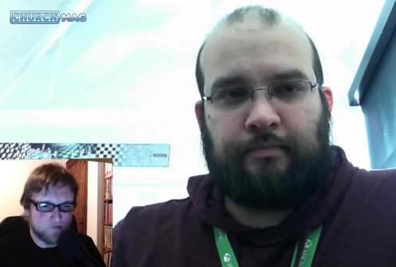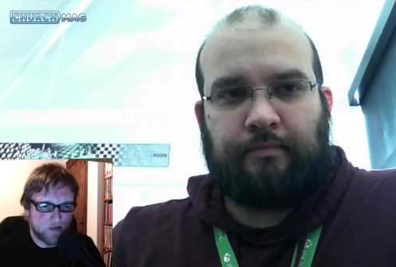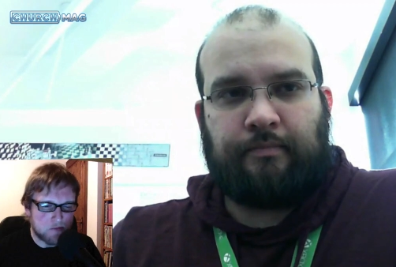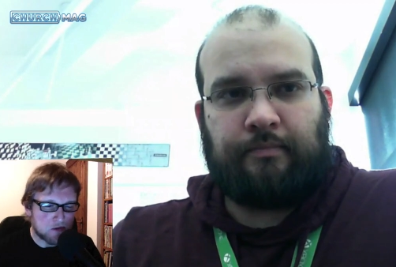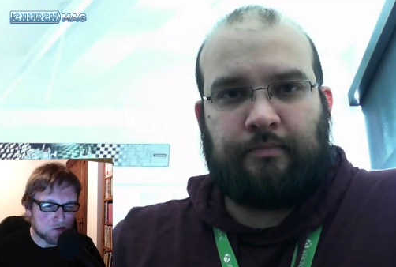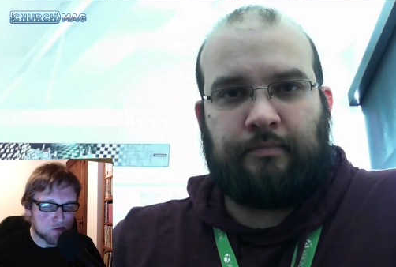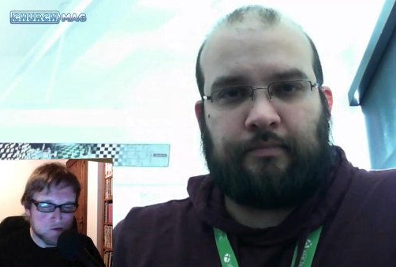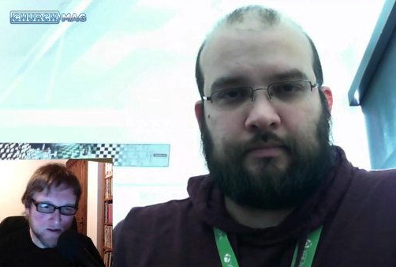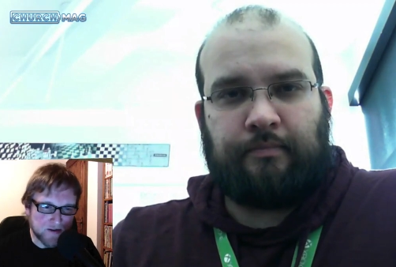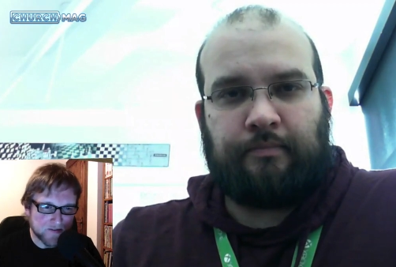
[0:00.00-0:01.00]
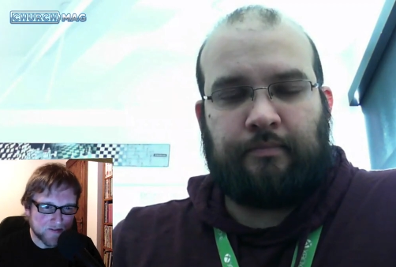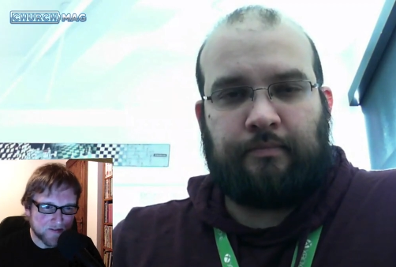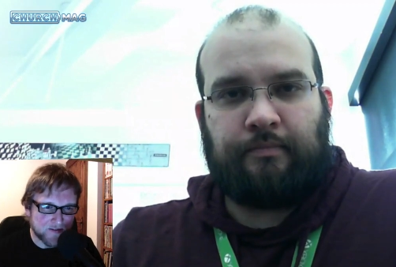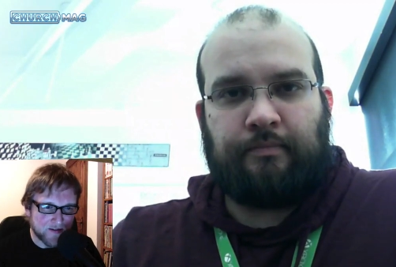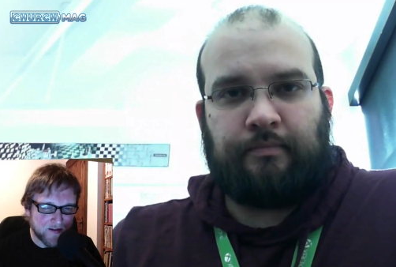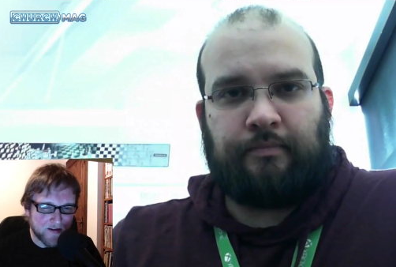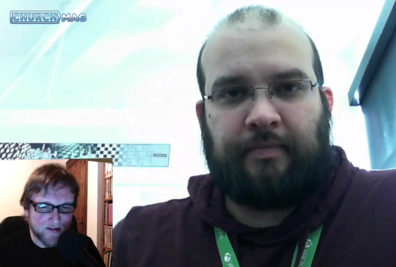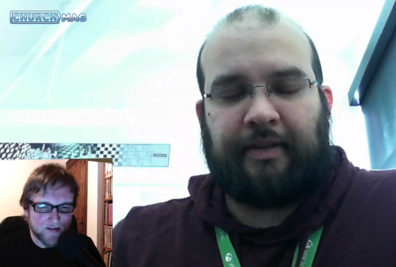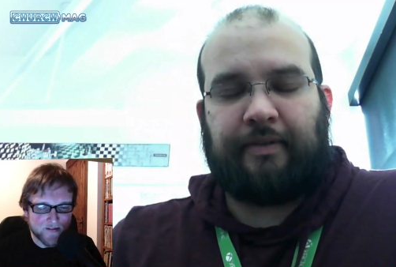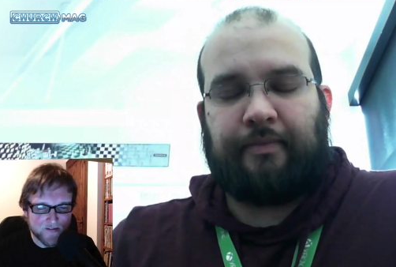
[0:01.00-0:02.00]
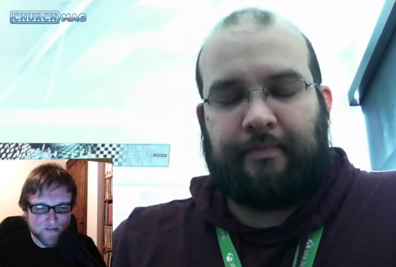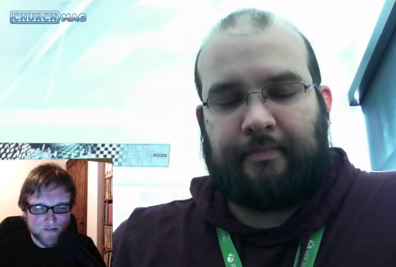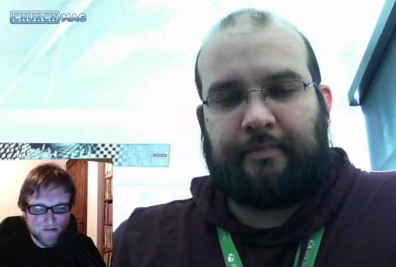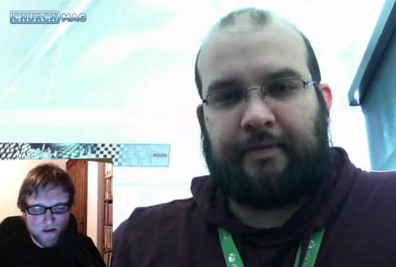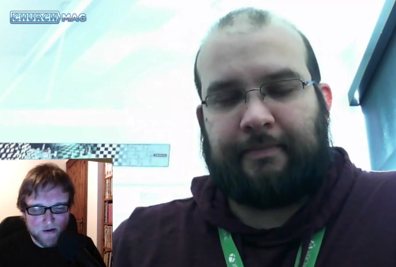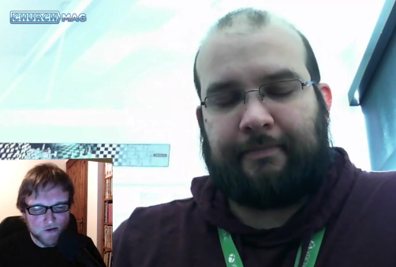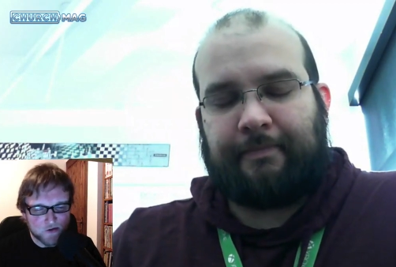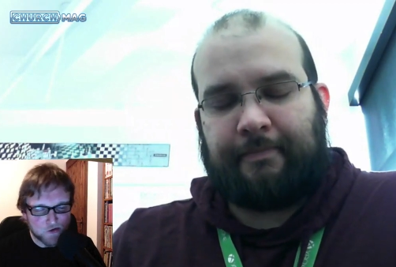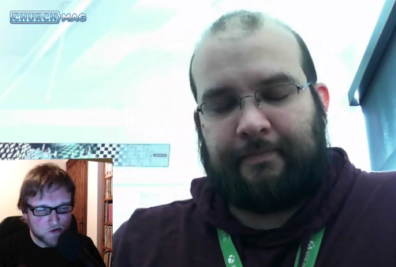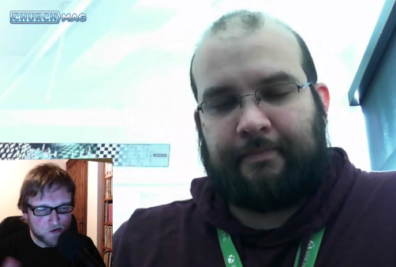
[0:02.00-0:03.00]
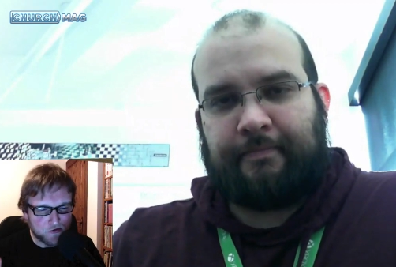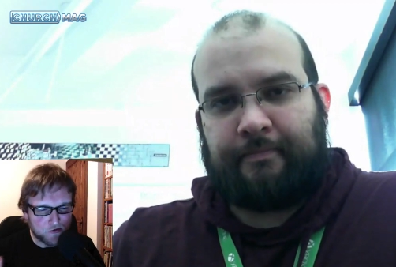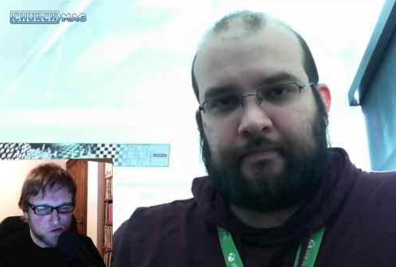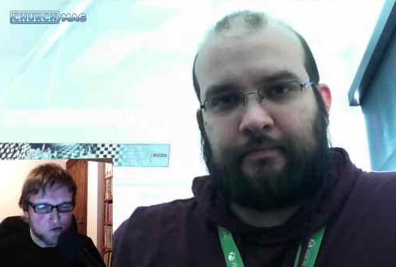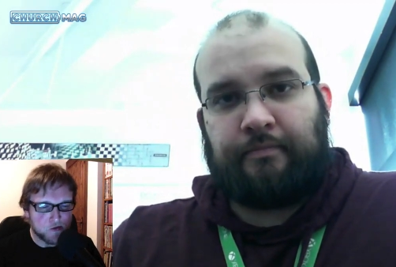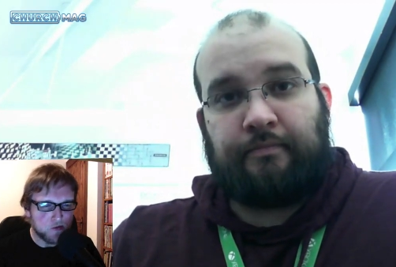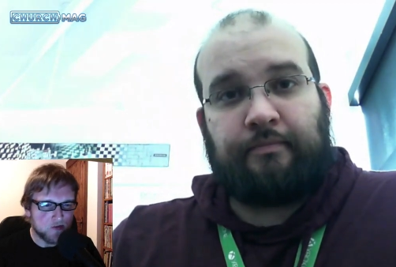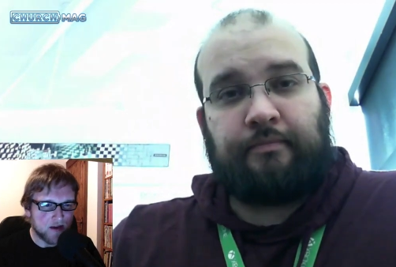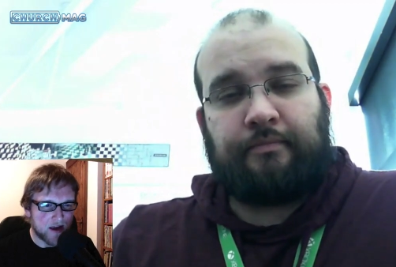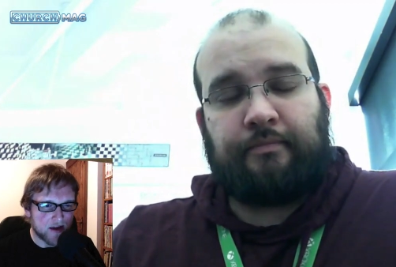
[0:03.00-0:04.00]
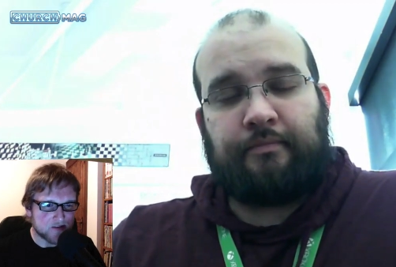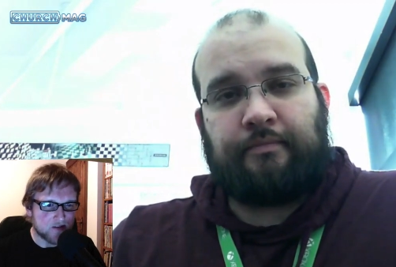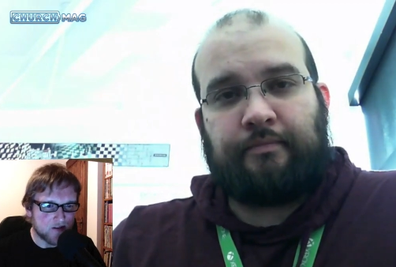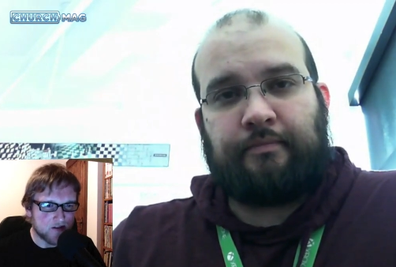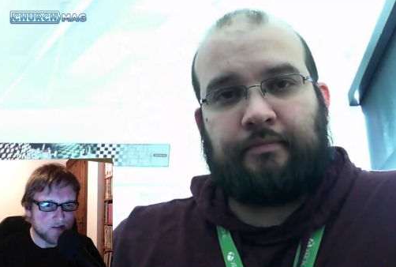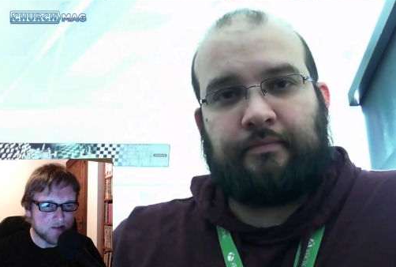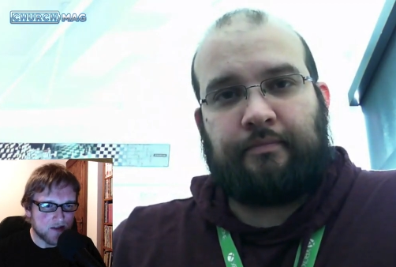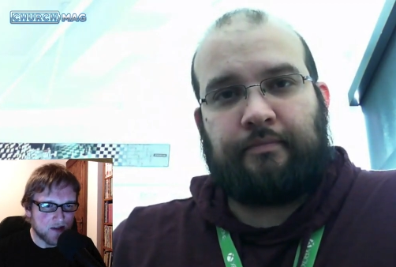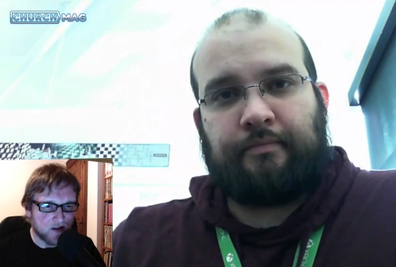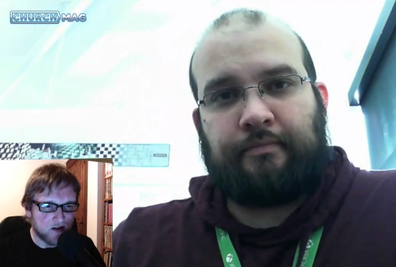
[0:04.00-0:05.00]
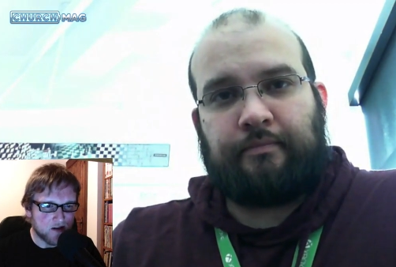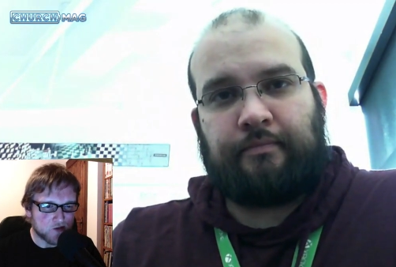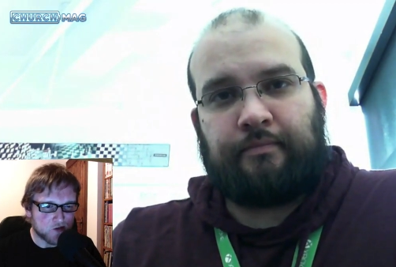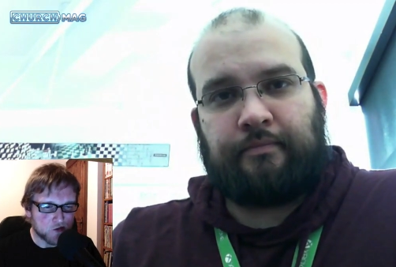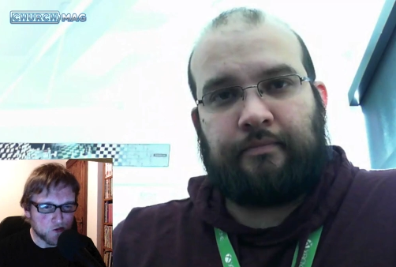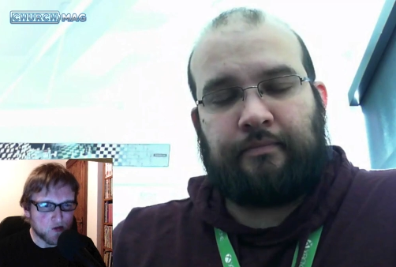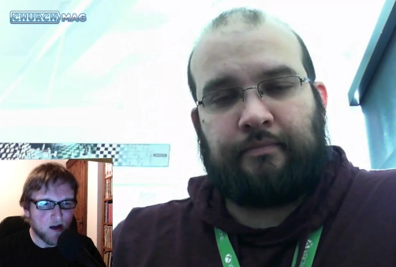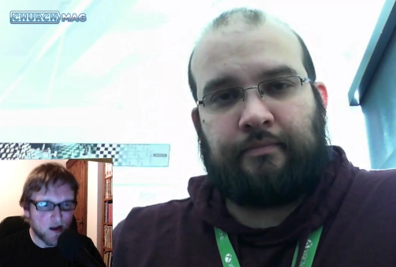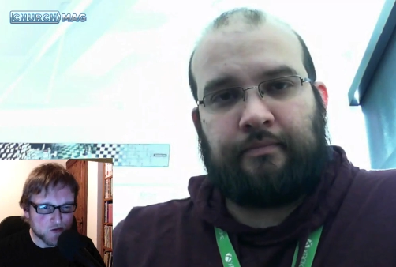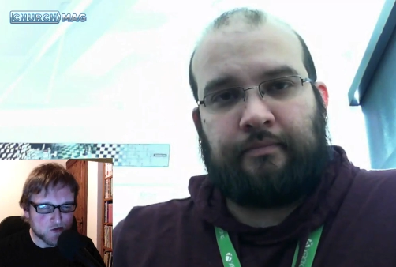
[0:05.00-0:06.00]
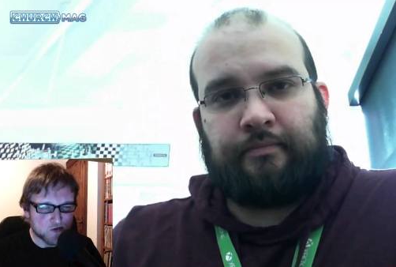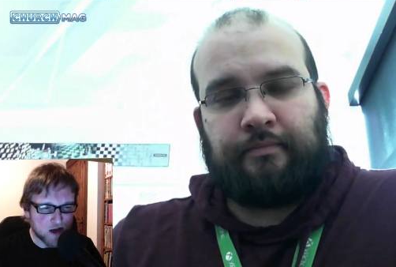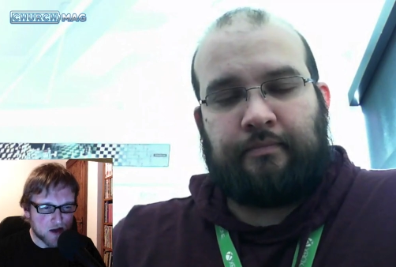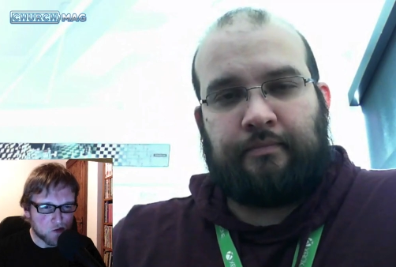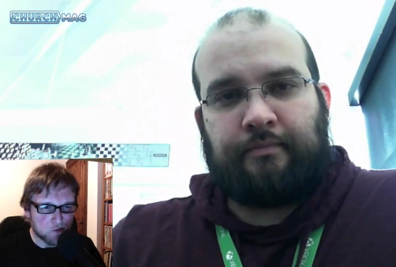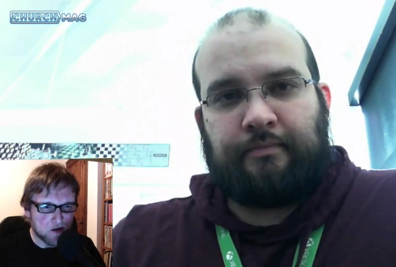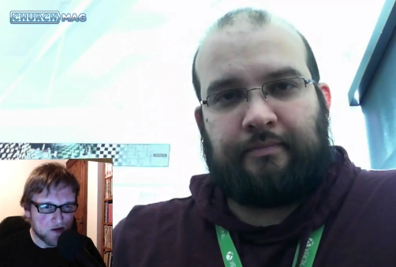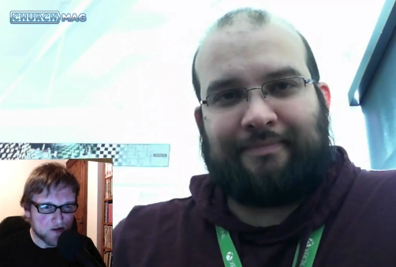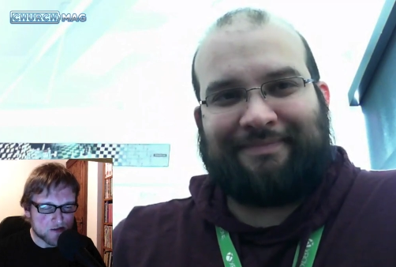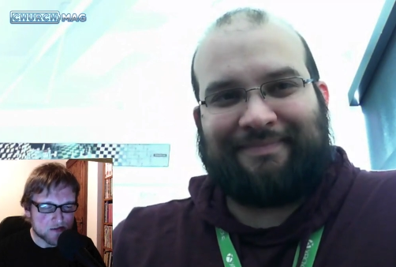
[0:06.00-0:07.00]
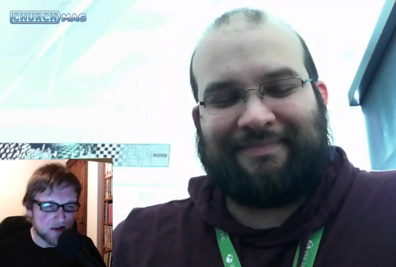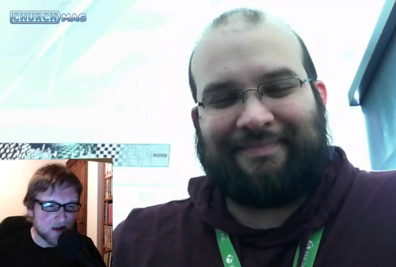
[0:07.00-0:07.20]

Speaker 1: a beautiful thing. Uh, Aaron, you and the guys there at, at Logos are doing an awesome job with products.